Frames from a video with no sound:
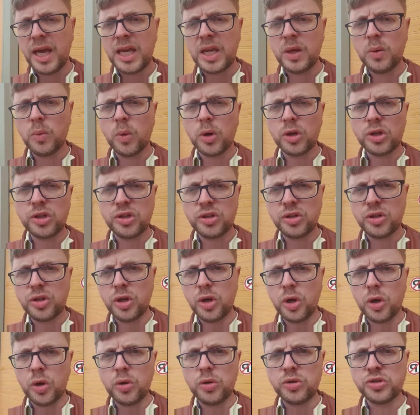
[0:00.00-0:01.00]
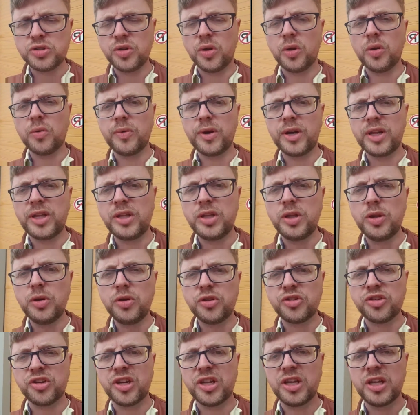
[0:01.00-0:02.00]
anyone you know who's already
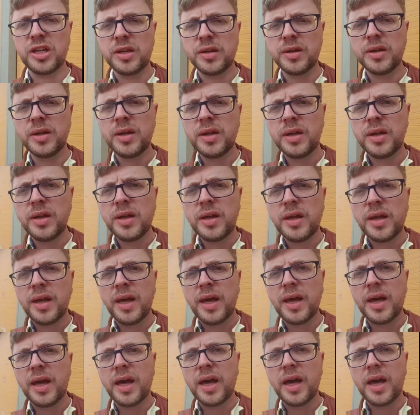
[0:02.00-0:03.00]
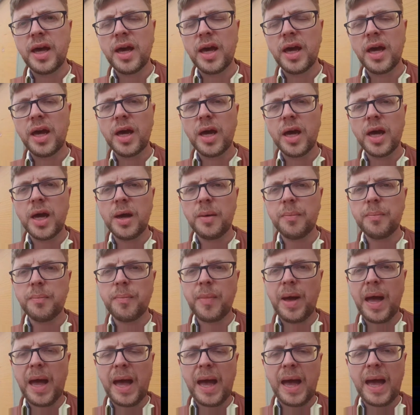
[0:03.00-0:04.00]
using it
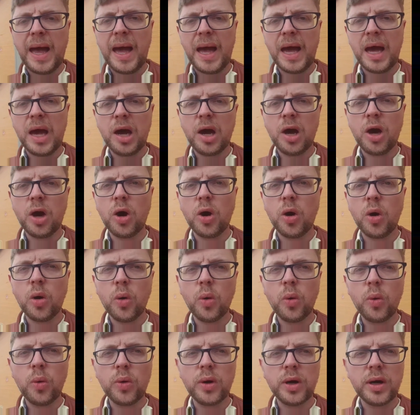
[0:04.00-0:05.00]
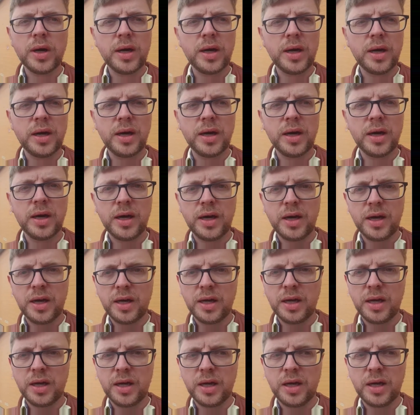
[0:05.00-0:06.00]
how
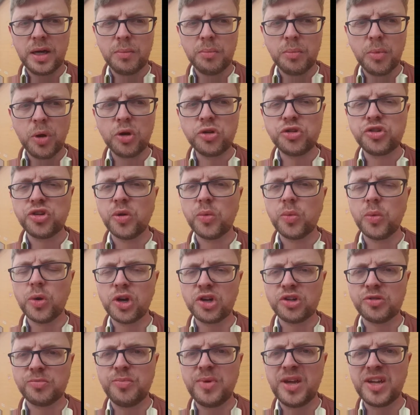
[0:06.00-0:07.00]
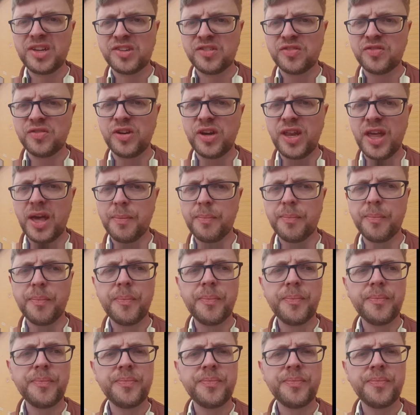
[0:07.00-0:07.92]
Mojo works best for them.